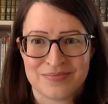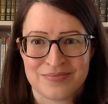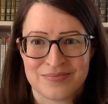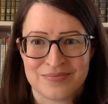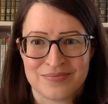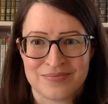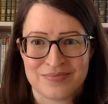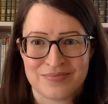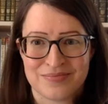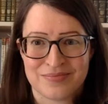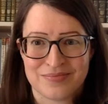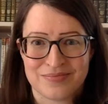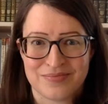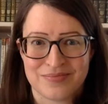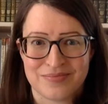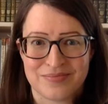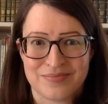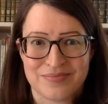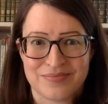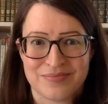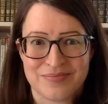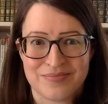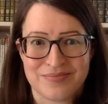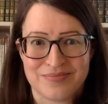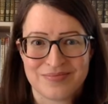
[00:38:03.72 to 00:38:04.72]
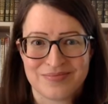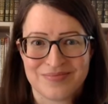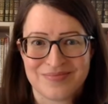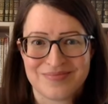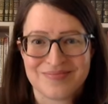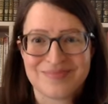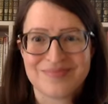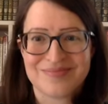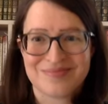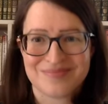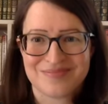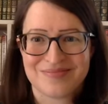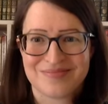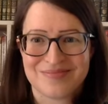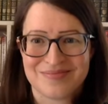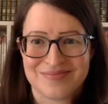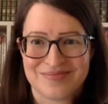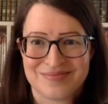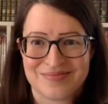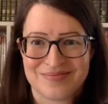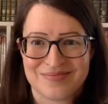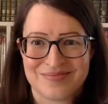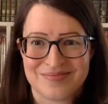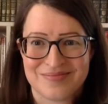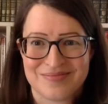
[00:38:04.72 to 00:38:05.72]

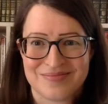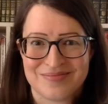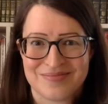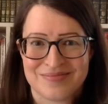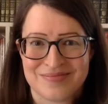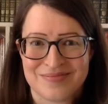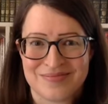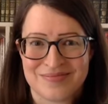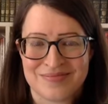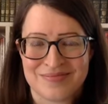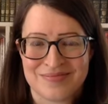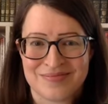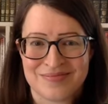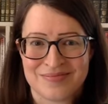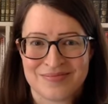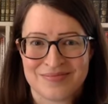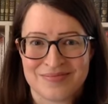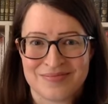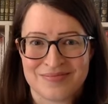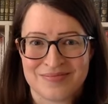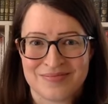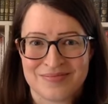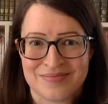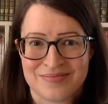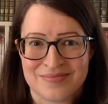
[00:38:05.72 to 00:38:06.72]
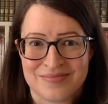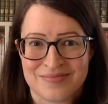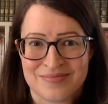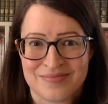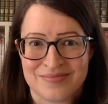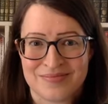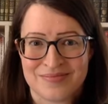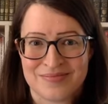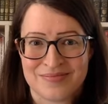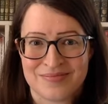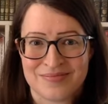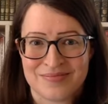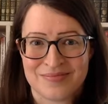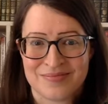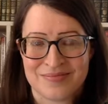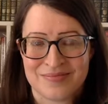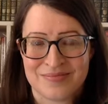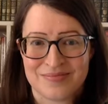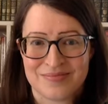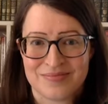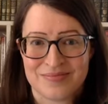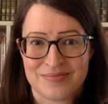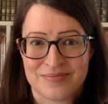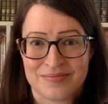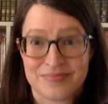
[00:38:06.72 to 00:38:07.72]

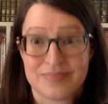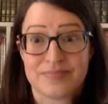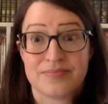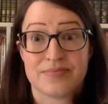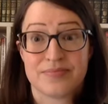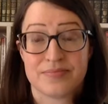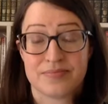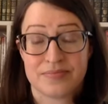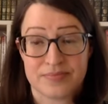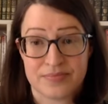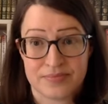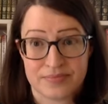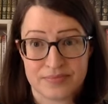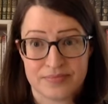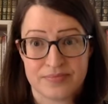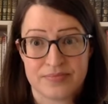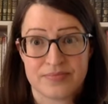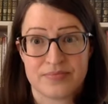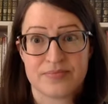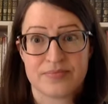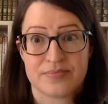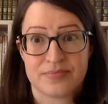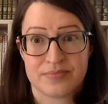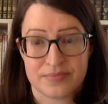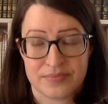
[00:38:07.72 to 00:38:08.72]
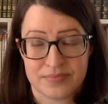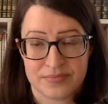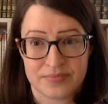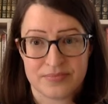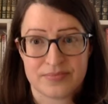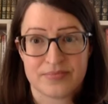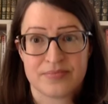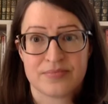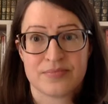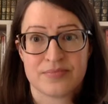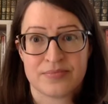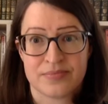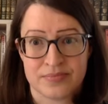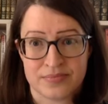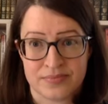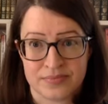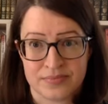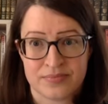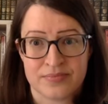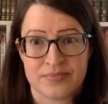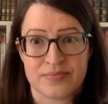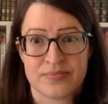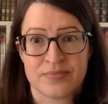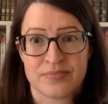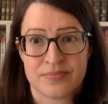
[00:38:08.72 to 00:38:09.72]

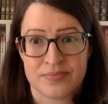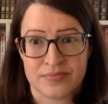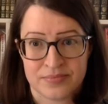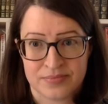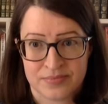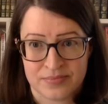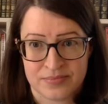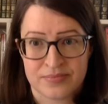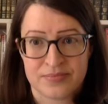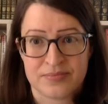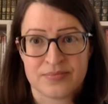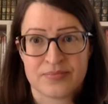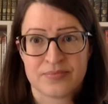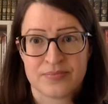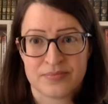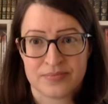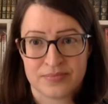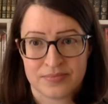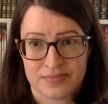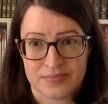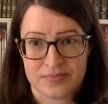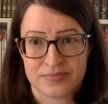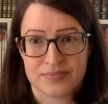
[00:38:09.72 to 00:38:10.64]
(silent)